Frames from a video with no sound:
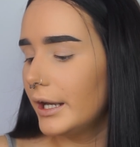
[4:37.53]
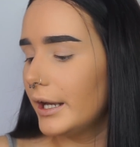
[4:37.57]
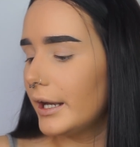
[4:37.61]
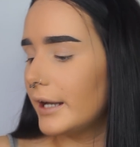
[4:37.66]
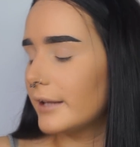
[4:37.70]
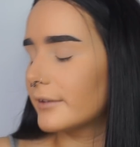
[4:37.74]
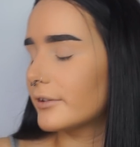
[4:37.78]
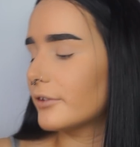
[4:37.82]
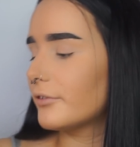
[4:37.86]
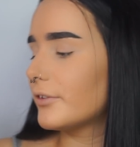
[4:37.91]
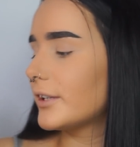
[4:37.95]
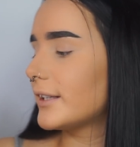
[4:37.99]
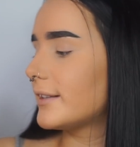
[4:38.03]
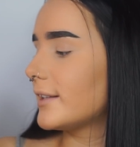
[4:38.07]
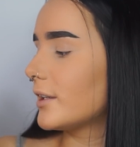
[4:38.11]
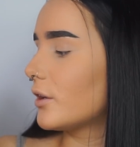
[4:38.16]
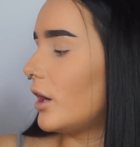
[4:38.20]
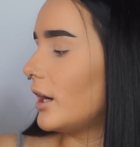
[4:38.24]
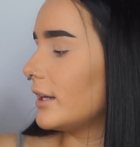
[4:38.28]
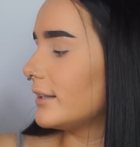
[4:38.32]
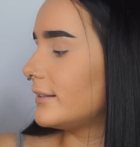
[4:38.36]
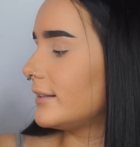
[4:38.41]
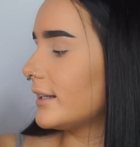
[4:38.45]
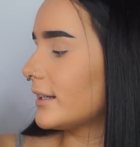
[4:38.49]
It's obviously
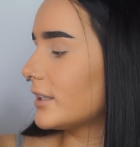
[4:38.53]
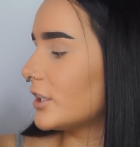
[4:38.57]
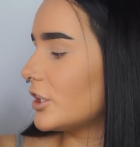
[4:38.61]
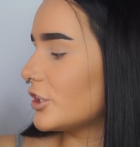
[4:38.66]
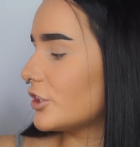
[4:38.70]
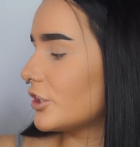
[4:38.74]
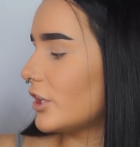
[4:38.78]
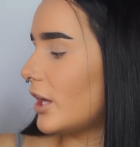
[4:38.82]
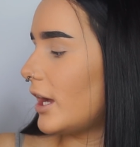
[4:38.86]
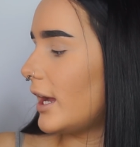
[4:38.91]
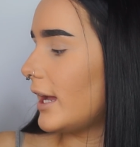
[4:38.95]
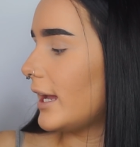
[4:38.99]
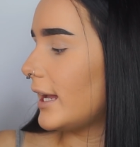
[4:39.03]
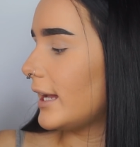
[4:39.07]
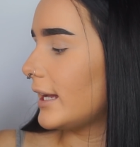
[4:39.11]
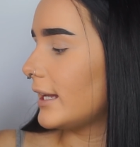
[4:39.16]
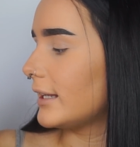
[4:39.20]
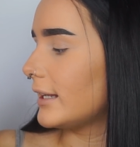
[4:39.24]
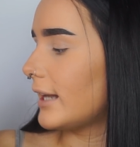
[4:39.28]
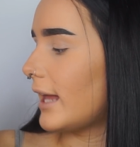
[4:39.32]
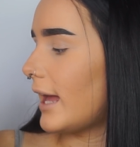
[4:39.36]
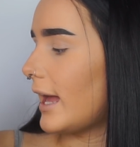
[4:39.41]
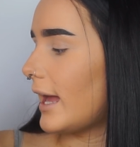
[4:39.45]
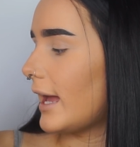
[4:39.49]
got a signature
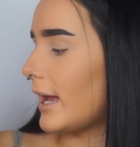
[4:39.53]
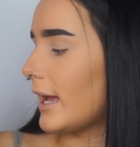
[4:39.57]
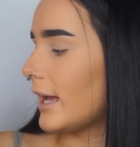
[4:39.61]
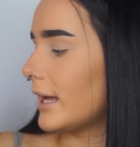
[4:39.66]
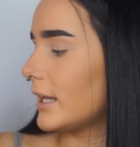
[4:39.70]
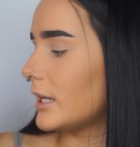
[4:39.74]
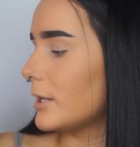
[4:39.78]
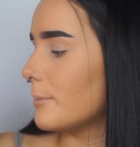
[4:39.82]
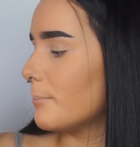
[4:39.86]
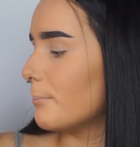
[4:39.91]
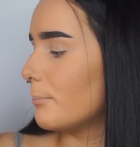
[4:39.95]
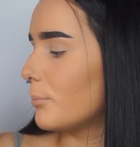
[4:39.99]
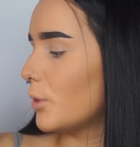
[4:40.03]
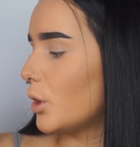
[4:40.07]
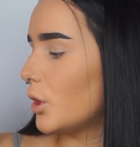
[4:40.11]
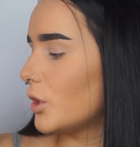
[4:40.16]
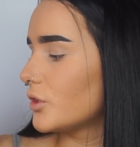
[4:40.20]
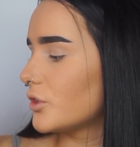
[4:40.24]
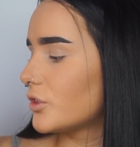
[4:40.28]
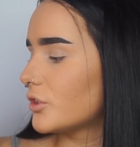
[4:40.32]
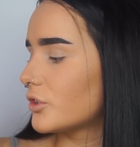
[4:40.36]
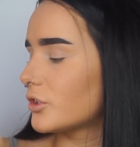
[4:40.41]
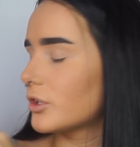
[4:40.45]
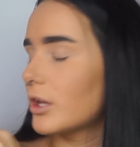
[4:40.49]
in an
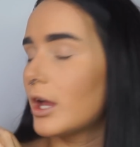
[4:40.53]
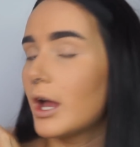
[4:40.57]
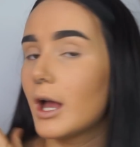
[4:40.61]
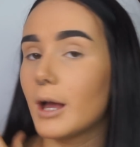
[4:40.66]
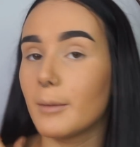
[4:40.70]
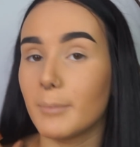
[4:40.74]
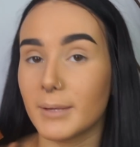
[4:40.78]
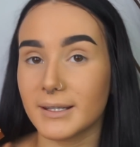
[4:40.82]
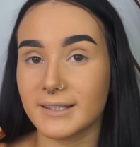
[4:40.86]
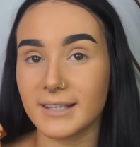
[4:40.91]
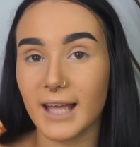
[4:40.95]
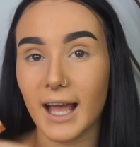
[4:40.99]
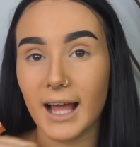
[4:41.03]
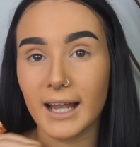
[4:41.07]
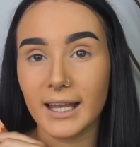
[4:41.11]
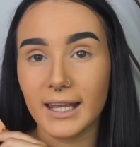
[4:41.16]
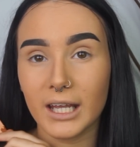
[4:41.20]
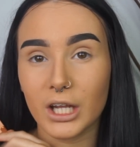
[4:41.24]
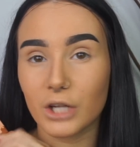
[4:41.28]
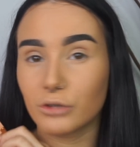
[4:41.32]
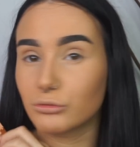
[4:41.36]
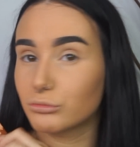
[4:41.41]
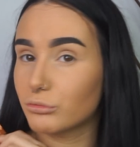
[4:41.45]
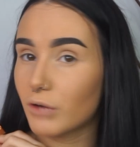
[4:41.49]
embossed
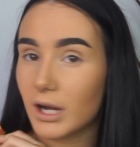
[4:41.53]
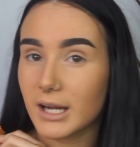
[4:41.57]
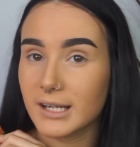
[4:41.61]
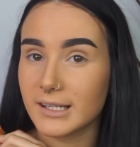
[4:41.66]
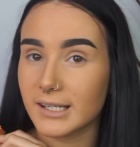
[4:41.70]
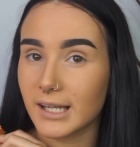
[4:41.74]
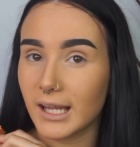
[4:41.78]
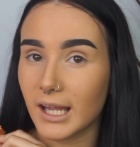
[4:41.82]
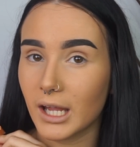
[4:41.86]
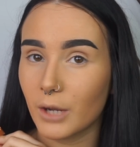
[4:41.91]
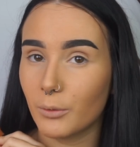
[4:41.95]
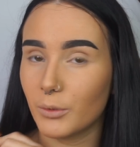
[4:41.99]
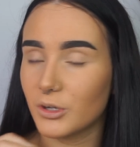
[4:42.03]
metallic writing,